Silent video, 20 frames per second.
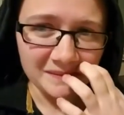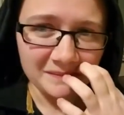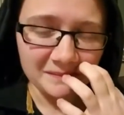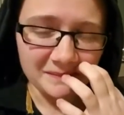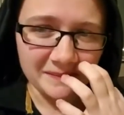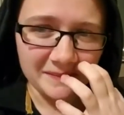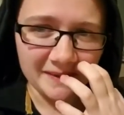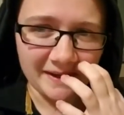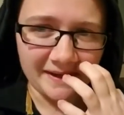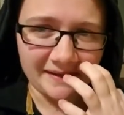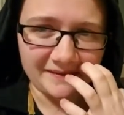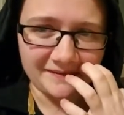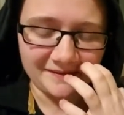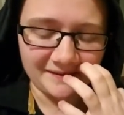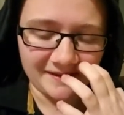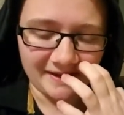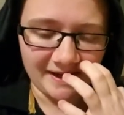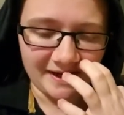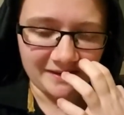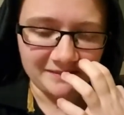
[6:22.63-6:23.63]
But yeah, so
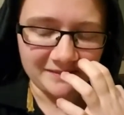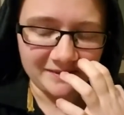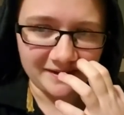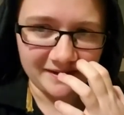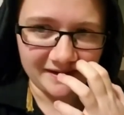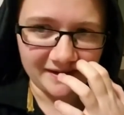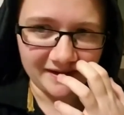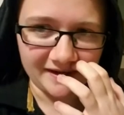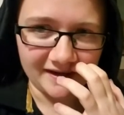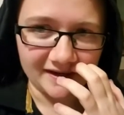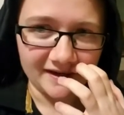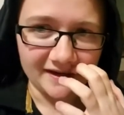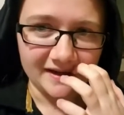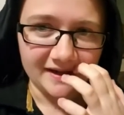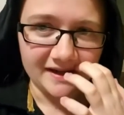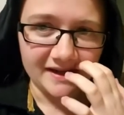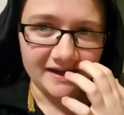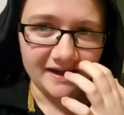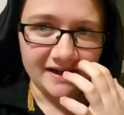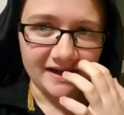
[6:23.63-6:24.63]
now I'm here.
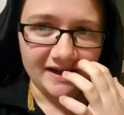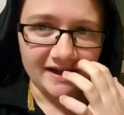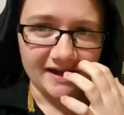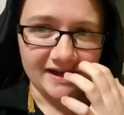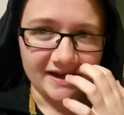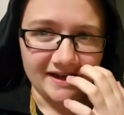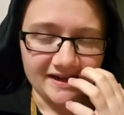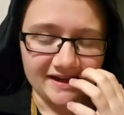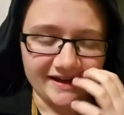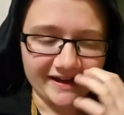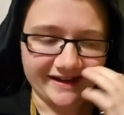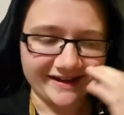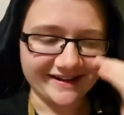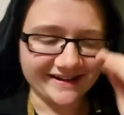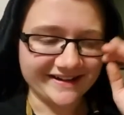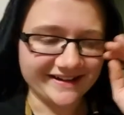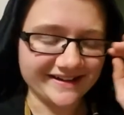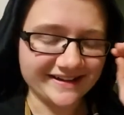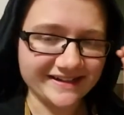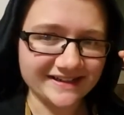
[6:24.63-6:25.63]
Gotta
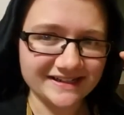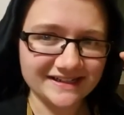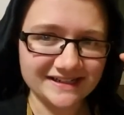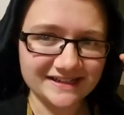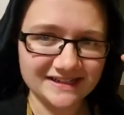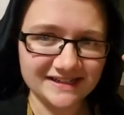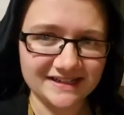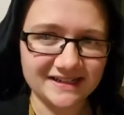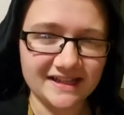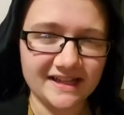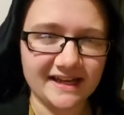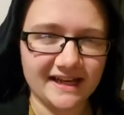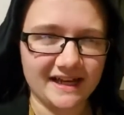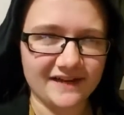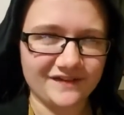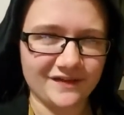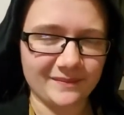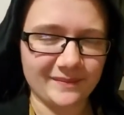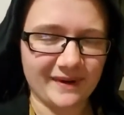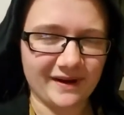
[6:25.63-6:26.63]
I
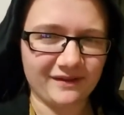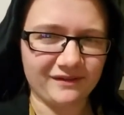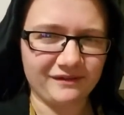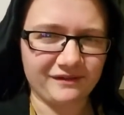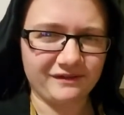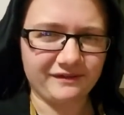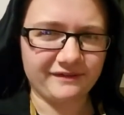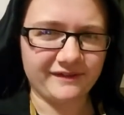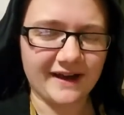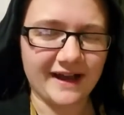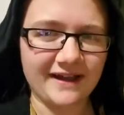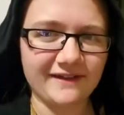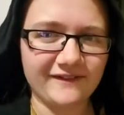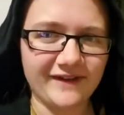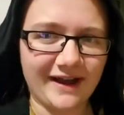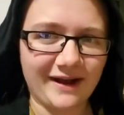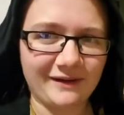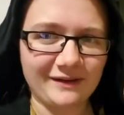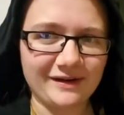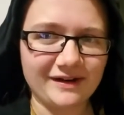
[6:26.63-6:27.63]
have about five
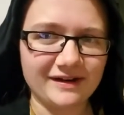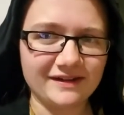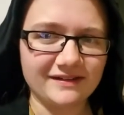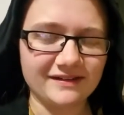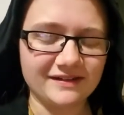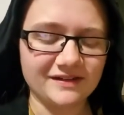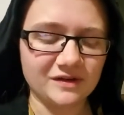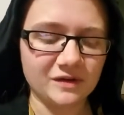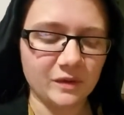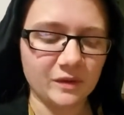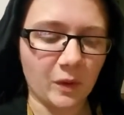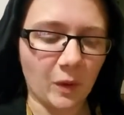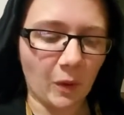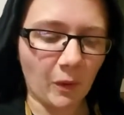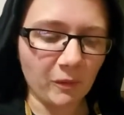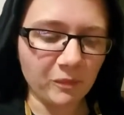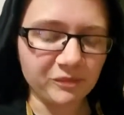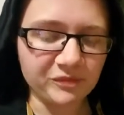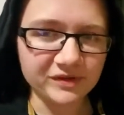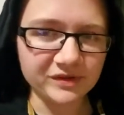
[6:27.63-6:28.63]
hours to
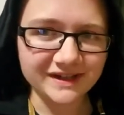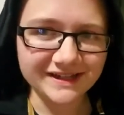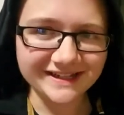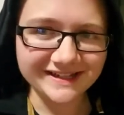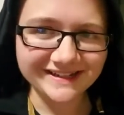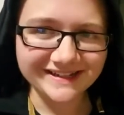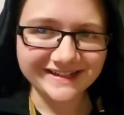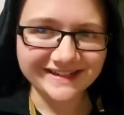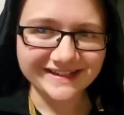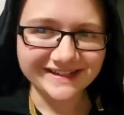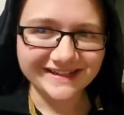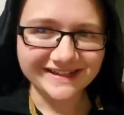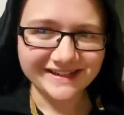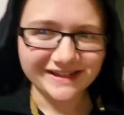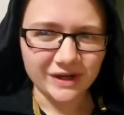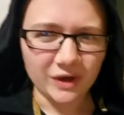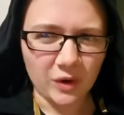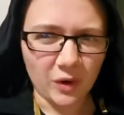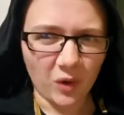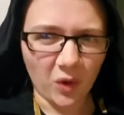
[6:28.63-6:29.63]
hopefully,
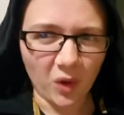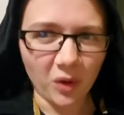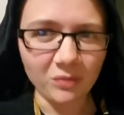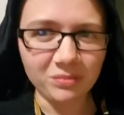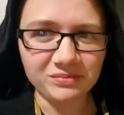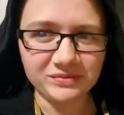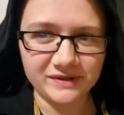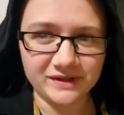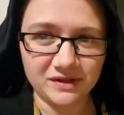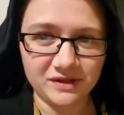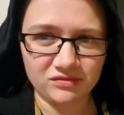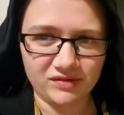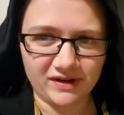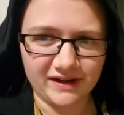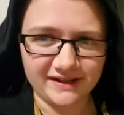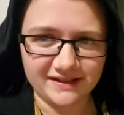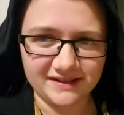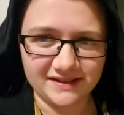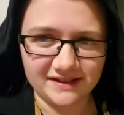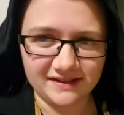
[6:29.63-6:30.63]
hopefully
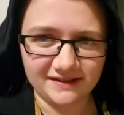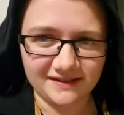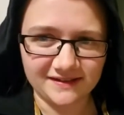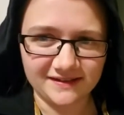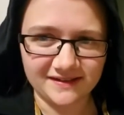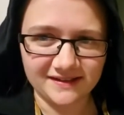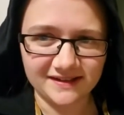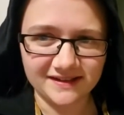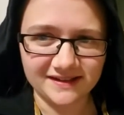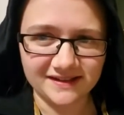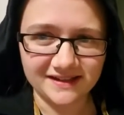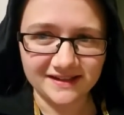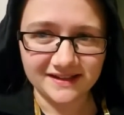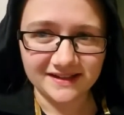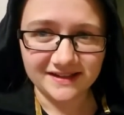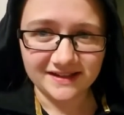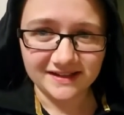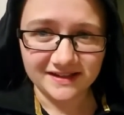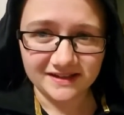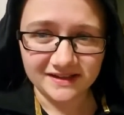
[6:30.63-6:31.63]
write this,
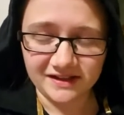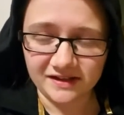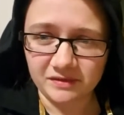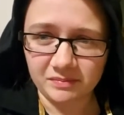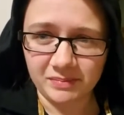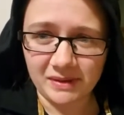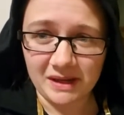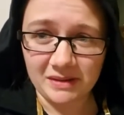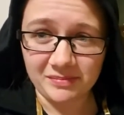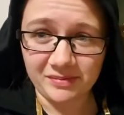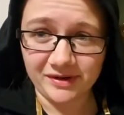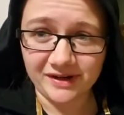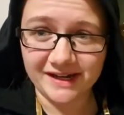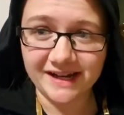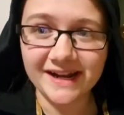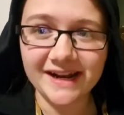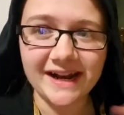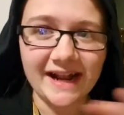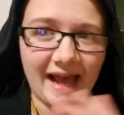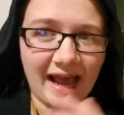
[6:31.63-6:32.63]
this paper.
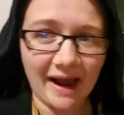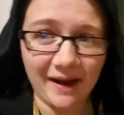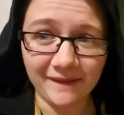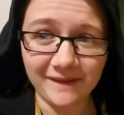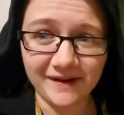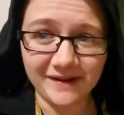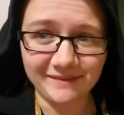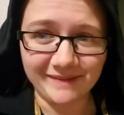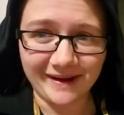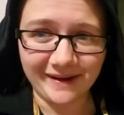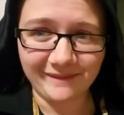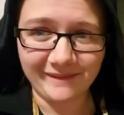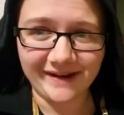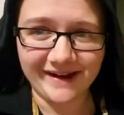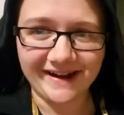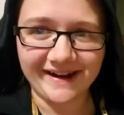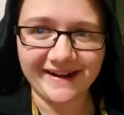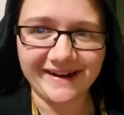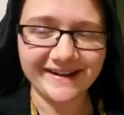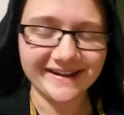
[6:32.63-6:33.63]
Get out of my
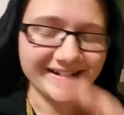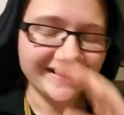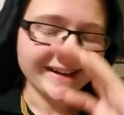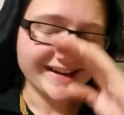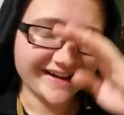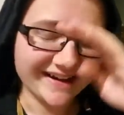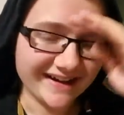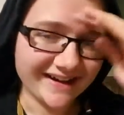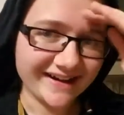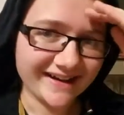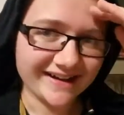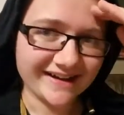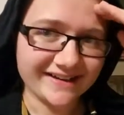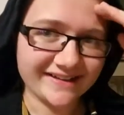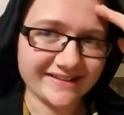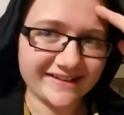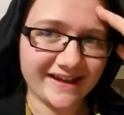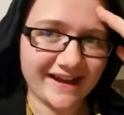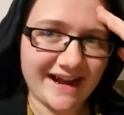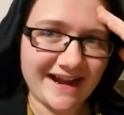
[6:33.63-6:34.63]
way.
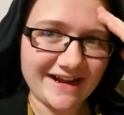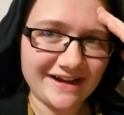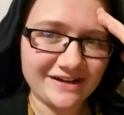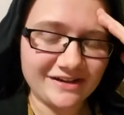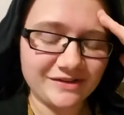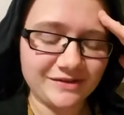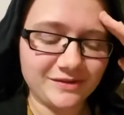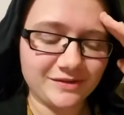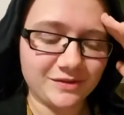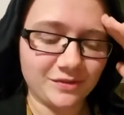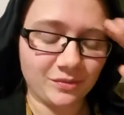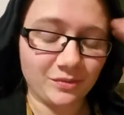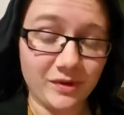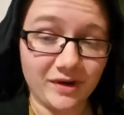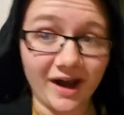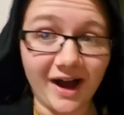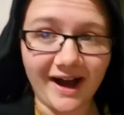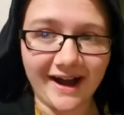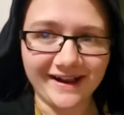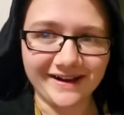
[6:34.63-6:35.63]
Because I do
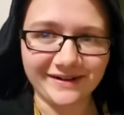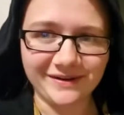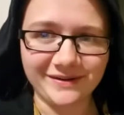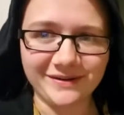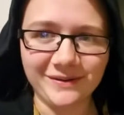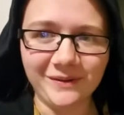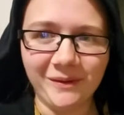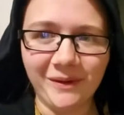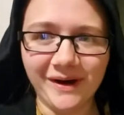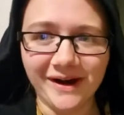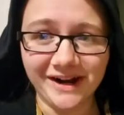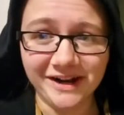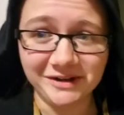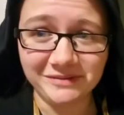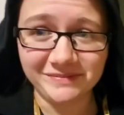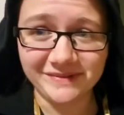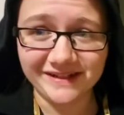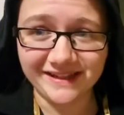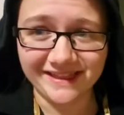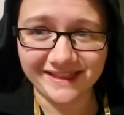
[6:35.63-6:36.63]
not want to
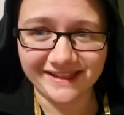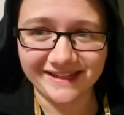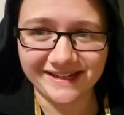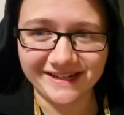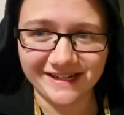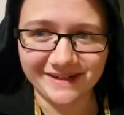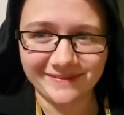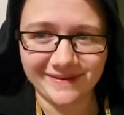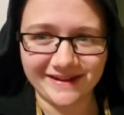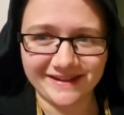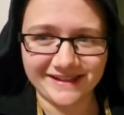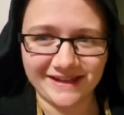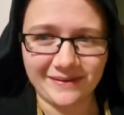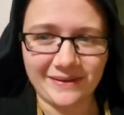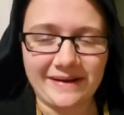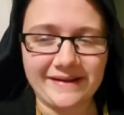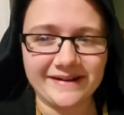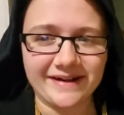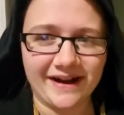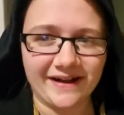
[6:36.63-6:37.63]
be thinking about that when
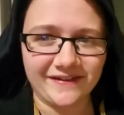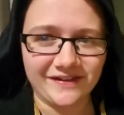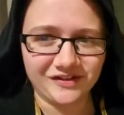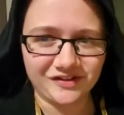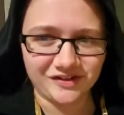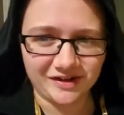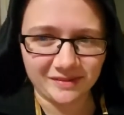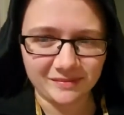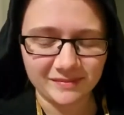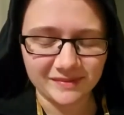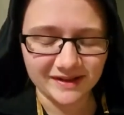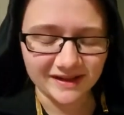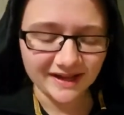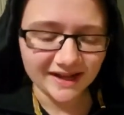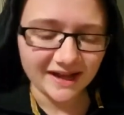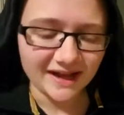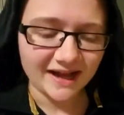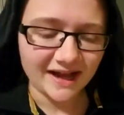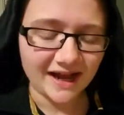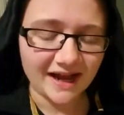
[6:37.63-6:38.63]
I get on the trip.
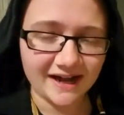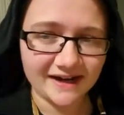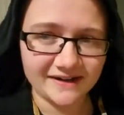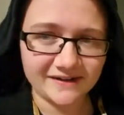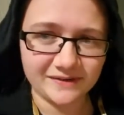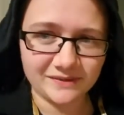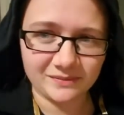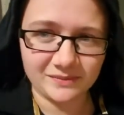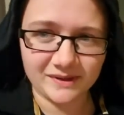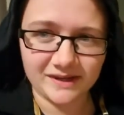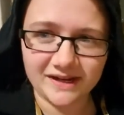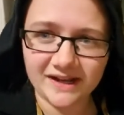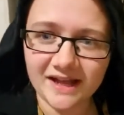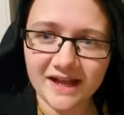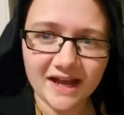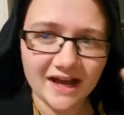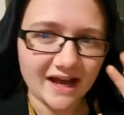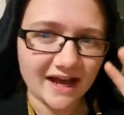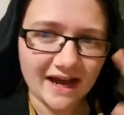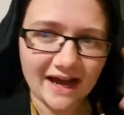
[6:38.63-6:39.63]
I just want to,
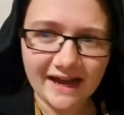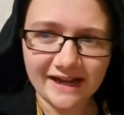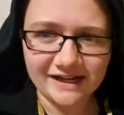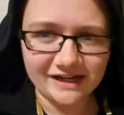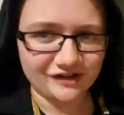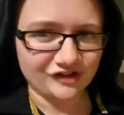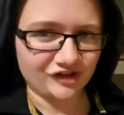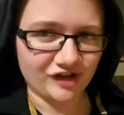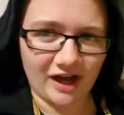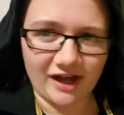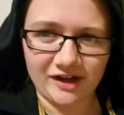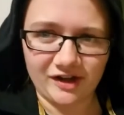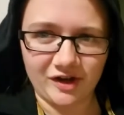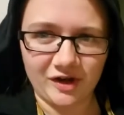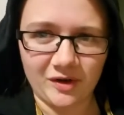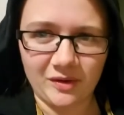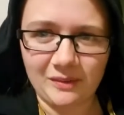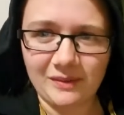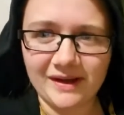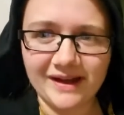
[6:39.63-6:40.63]
I just gotta
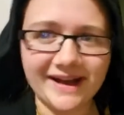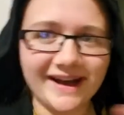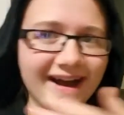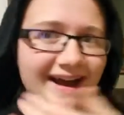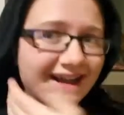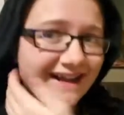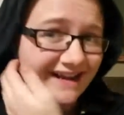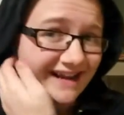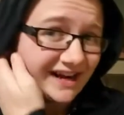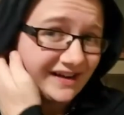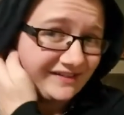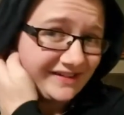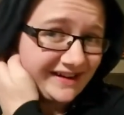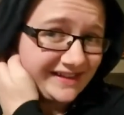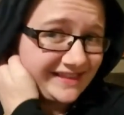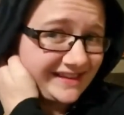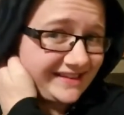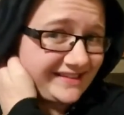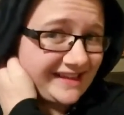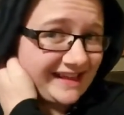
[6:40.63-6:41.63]
go. I gotta write
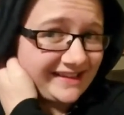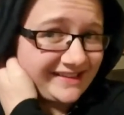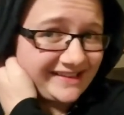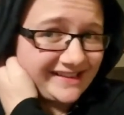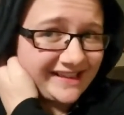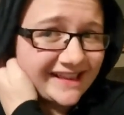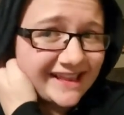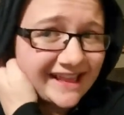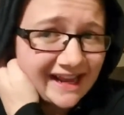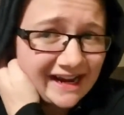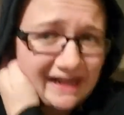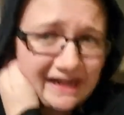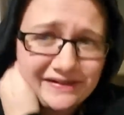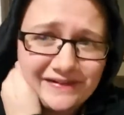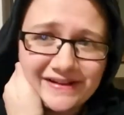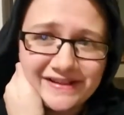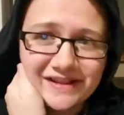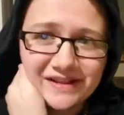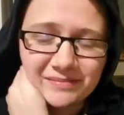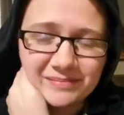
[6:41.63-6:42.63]
this essay. I gotta
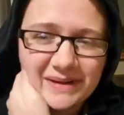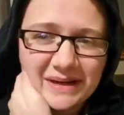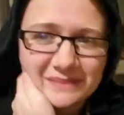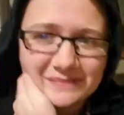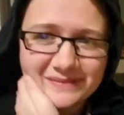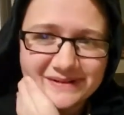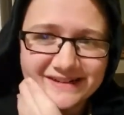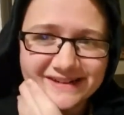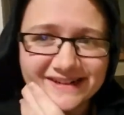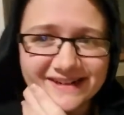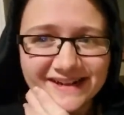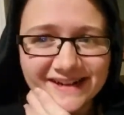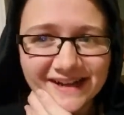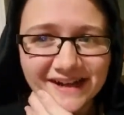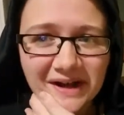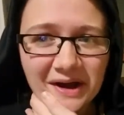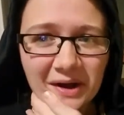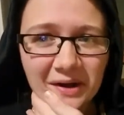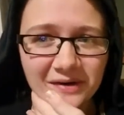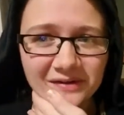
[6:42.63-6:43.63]
write this paper.
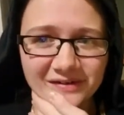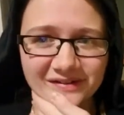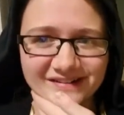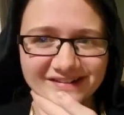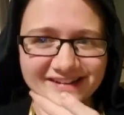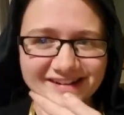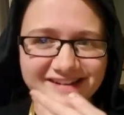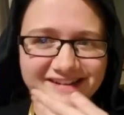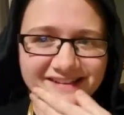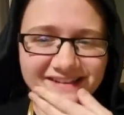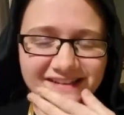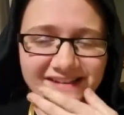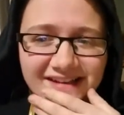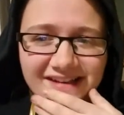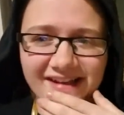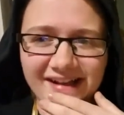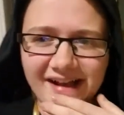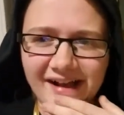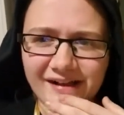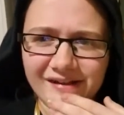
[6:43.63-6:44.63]
All right.
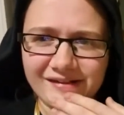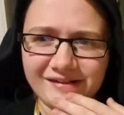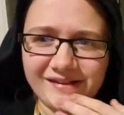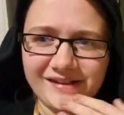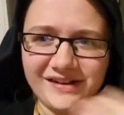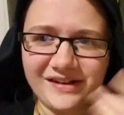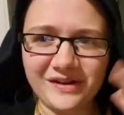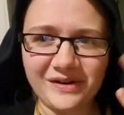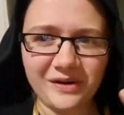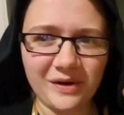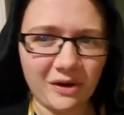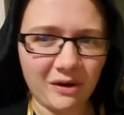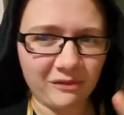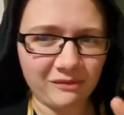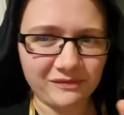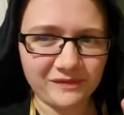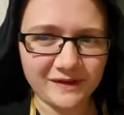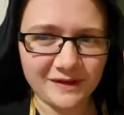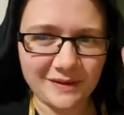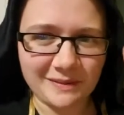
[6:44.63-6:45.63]
See you.
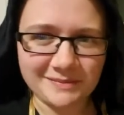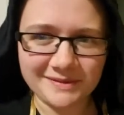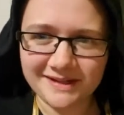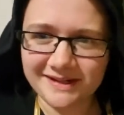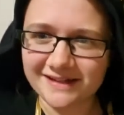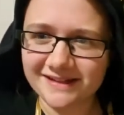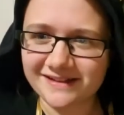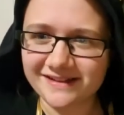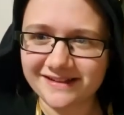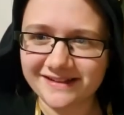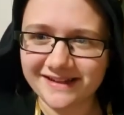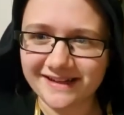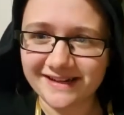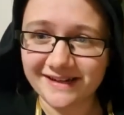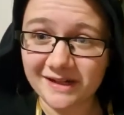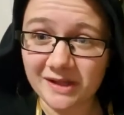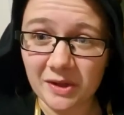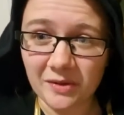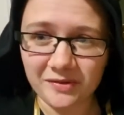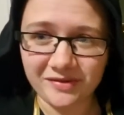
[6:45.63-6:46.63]
Hopefully I'm getting, getting
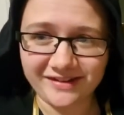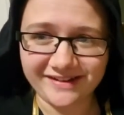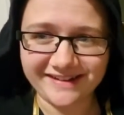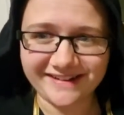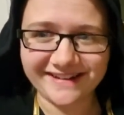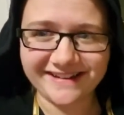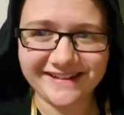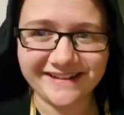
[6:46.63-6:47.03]
closer.